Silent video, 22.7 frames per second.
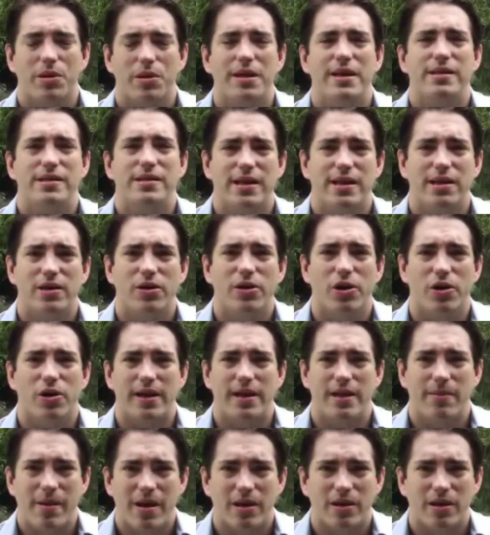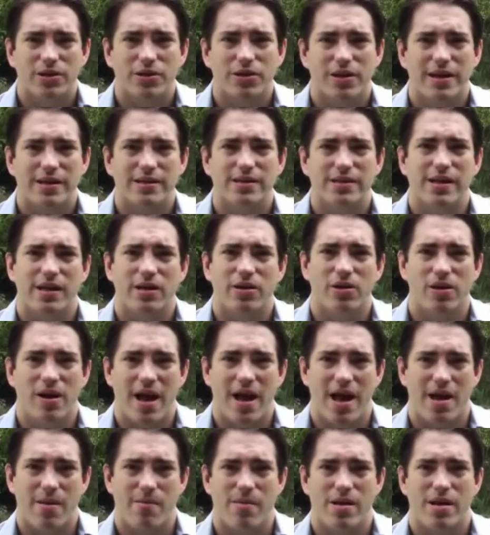please enter your email address and your
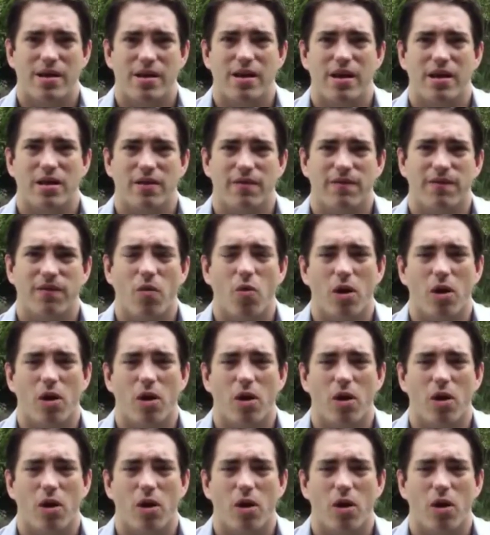name in the